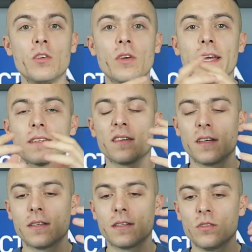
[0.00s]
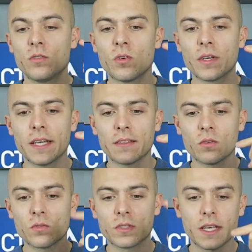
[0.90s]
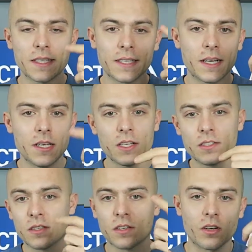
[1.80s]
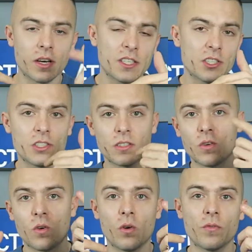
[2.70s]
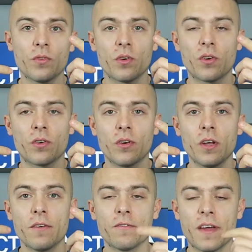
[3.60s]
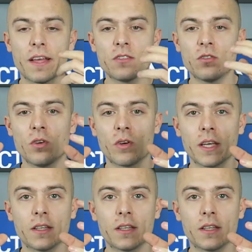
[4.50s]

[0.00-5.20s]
You get you don't get those kind of circulation of your fans, you don't